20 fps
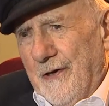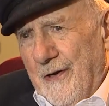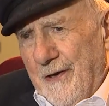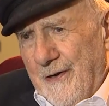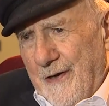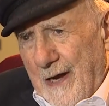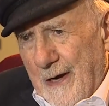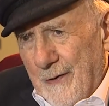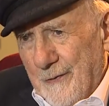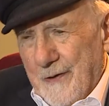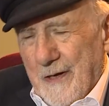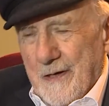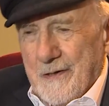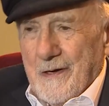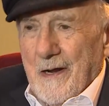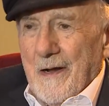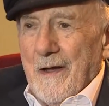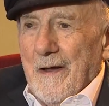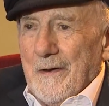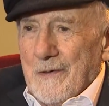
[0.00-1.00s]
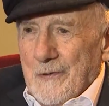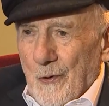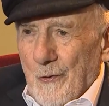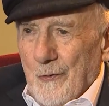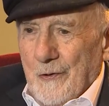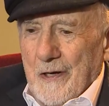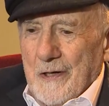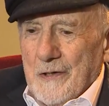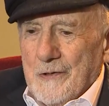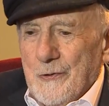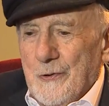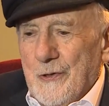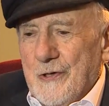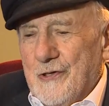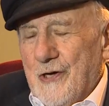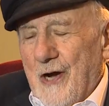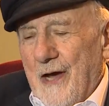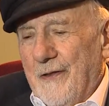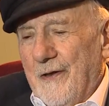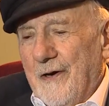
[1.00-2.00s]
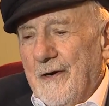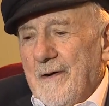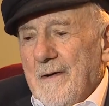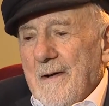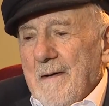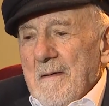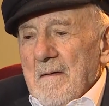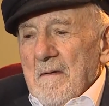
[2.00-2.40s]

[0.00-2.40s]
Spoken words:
and now they're talking to each other.